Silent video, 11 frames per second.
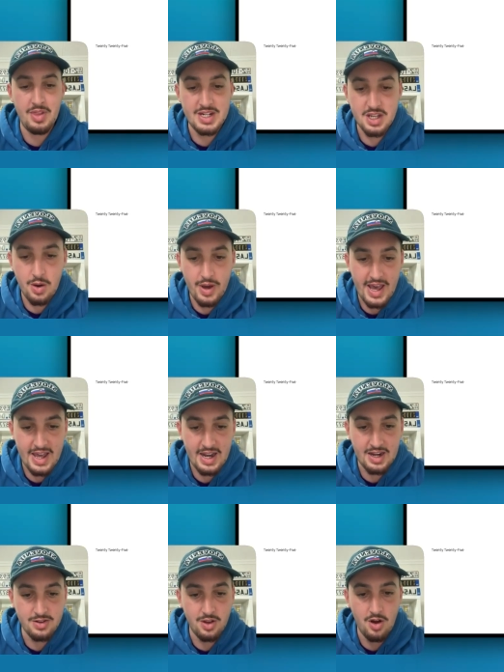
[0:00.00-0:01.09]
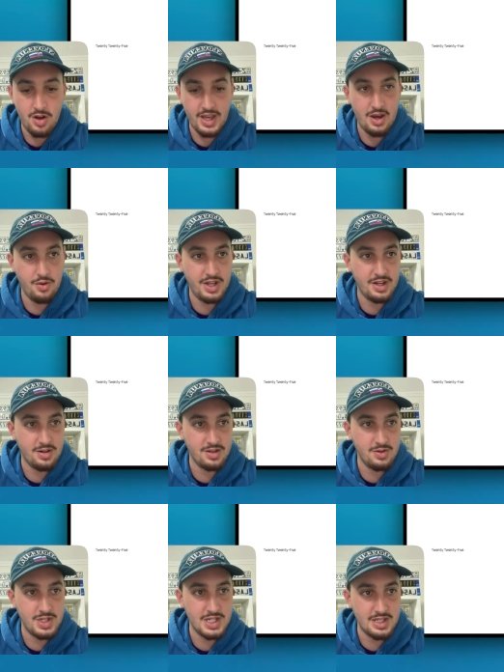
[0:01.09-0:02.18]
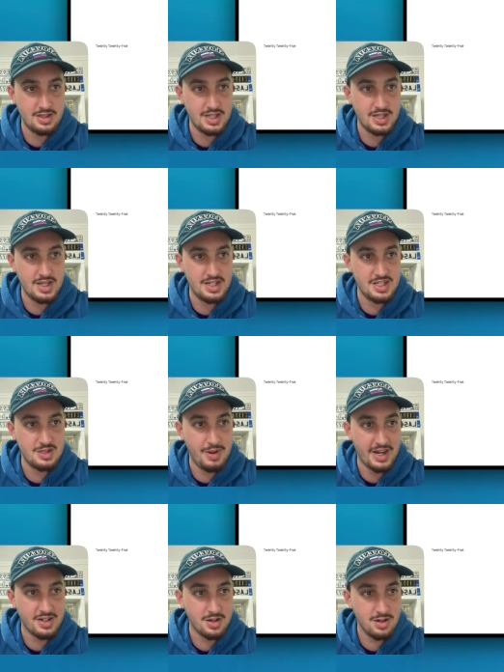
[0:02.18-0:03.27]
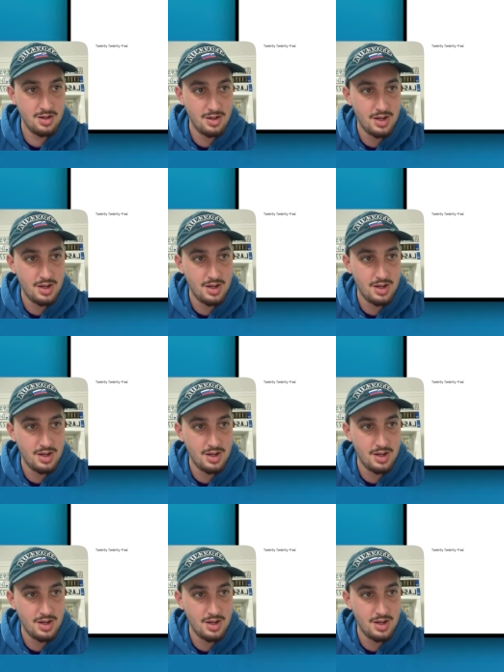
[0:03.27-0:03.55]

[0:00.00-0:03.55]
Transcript: let's go ahead and log out here using the inspector.